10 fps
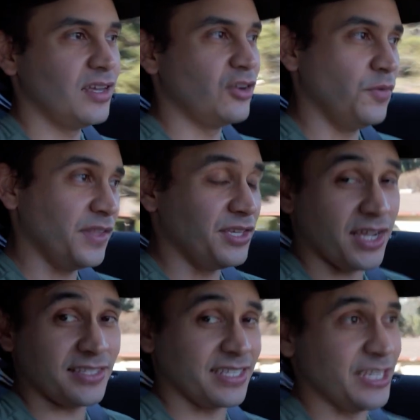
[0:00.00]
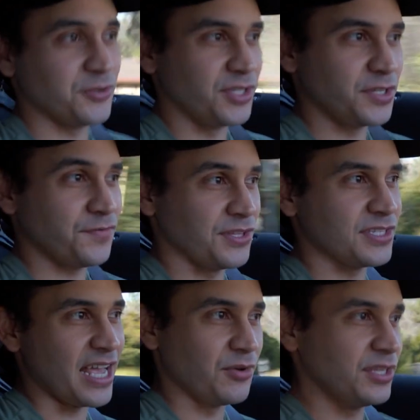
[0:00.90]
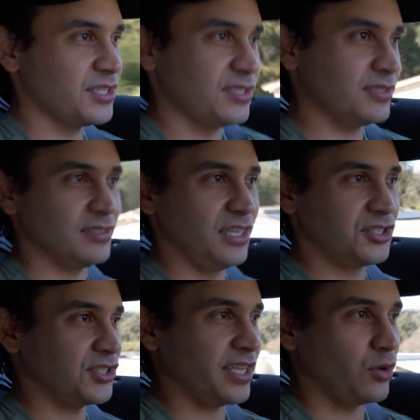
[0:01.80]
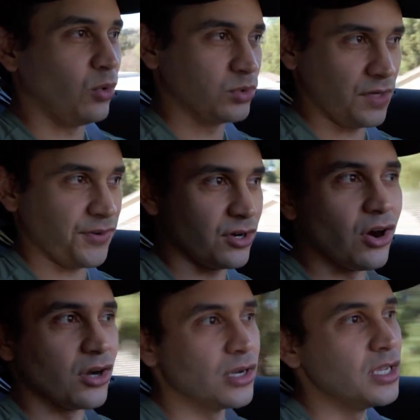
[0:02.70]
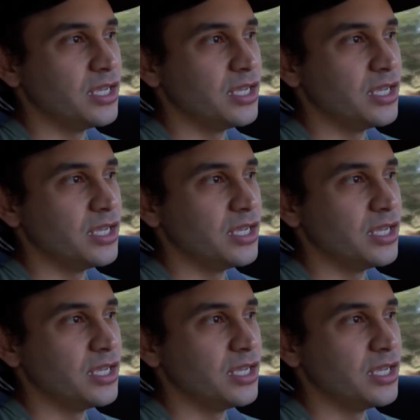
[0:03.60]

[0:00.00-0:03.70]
Hopefully you guys can hear the difference now. It's just like a whole different car.